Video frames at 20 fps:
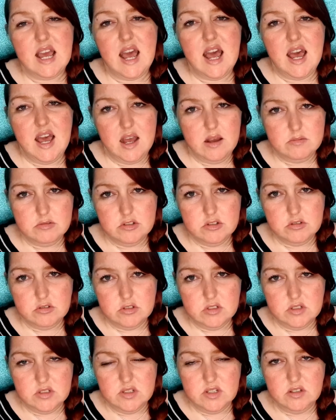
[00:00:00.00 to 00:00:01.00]
I
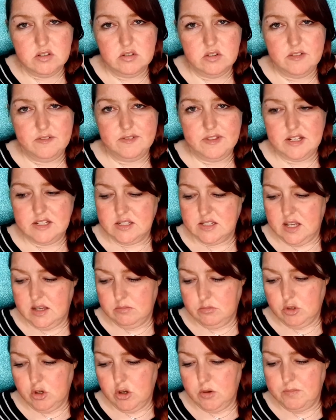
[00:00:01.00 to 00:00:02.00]
absolutely love this
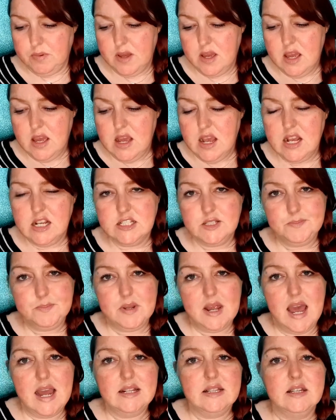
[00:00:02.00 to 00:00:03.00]
laptop. It's
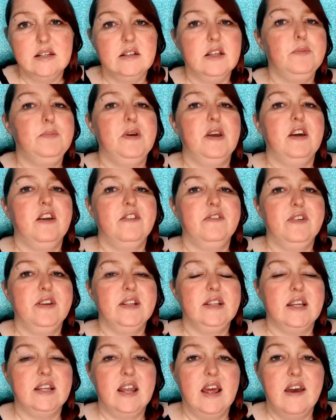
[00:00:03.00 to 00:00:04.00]
practically perfect in